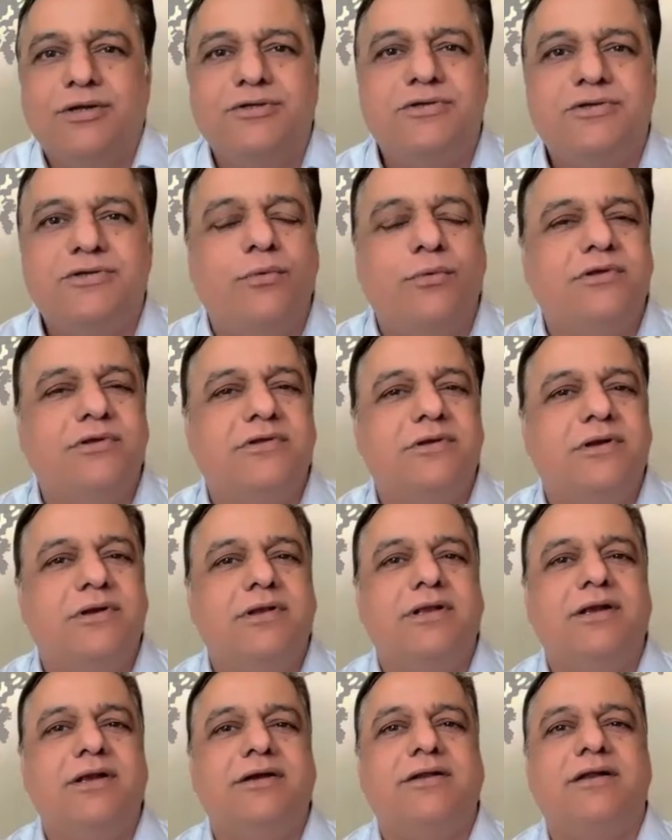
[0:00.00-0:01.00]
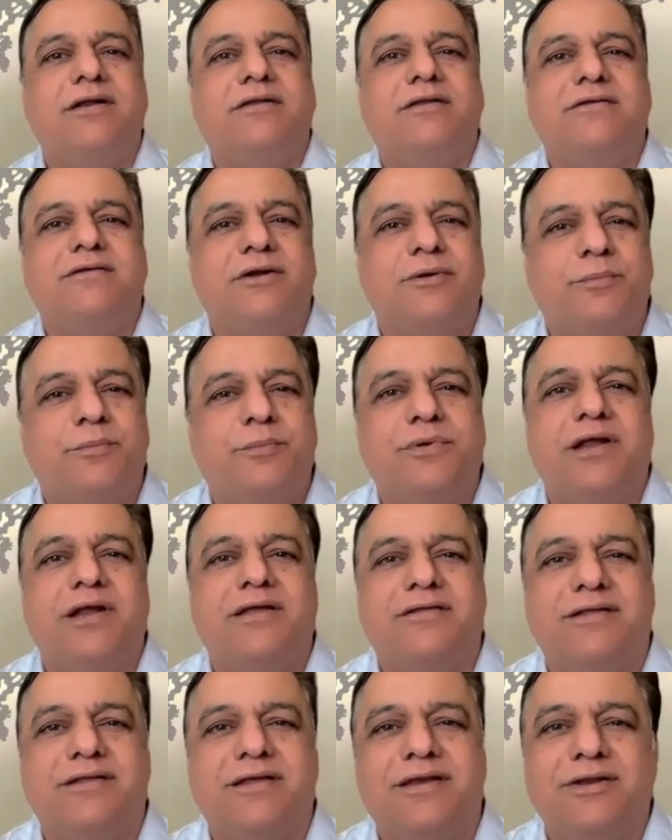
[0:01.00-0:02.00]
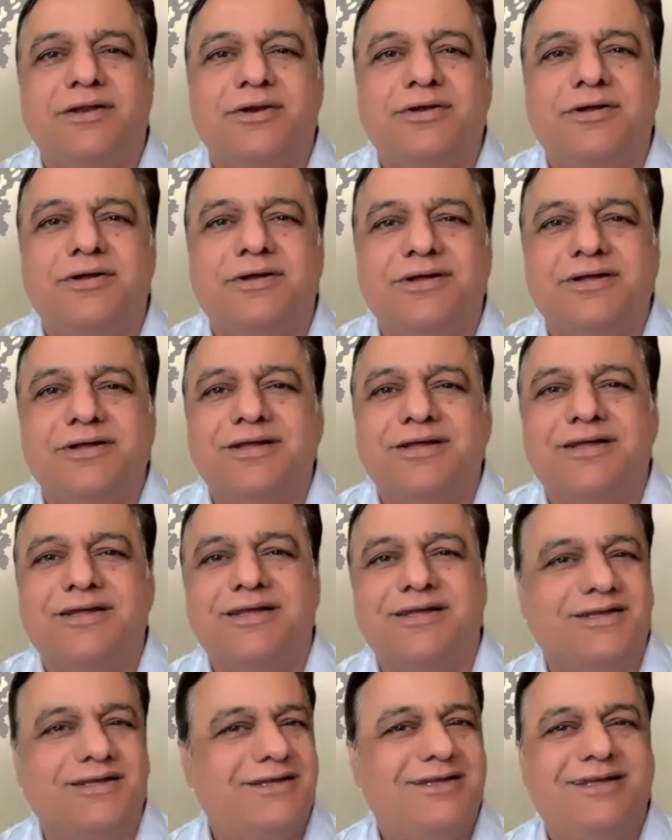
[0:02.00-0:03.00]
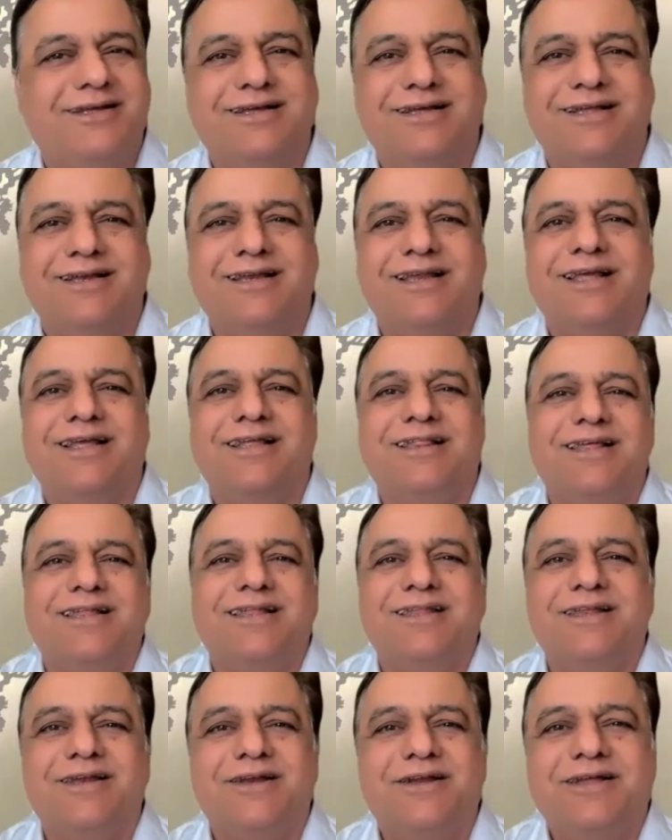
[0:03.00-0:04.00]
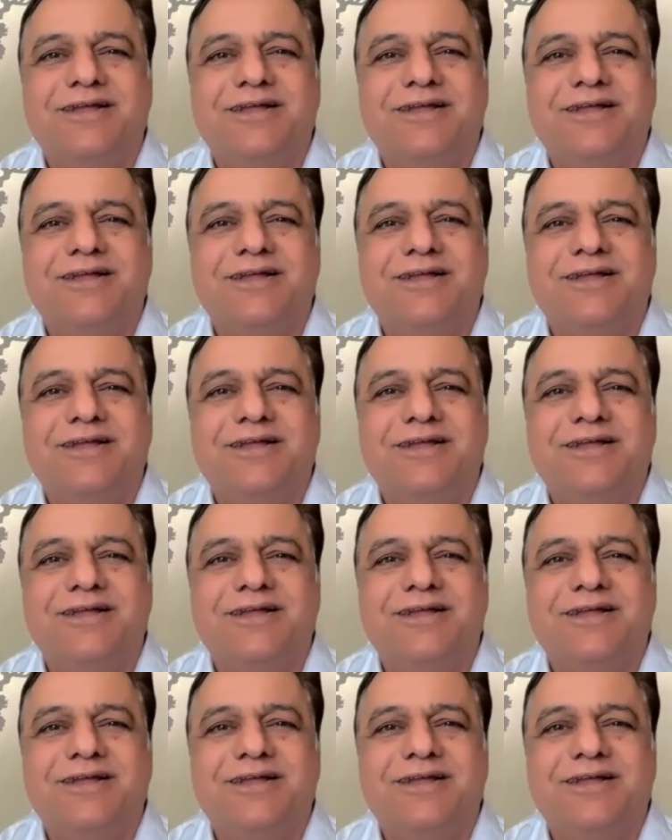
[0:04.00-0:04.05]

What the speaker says: So I was a little surprised, like that.